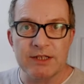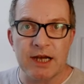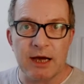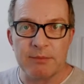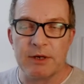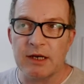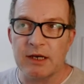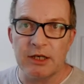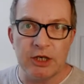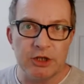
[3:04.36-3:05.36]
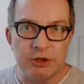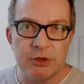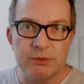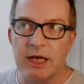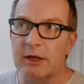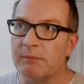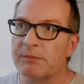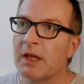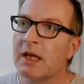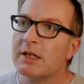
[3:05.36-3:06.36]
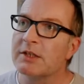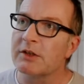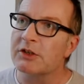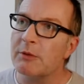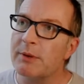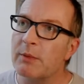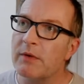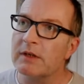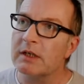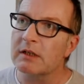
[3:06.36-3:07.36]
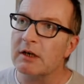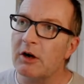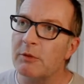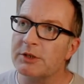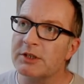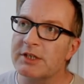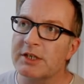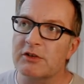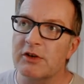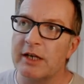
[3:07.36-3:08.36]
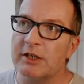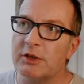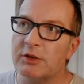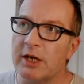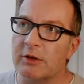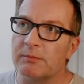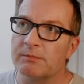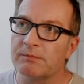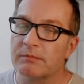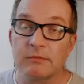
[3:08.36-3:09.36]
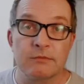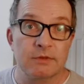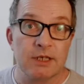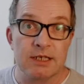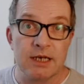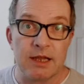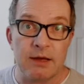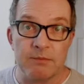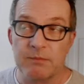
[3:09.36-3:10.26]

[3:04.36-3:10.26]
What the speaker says: set up a YouTube channel. So at the top here we have a little option that says create new channel. So let's click that.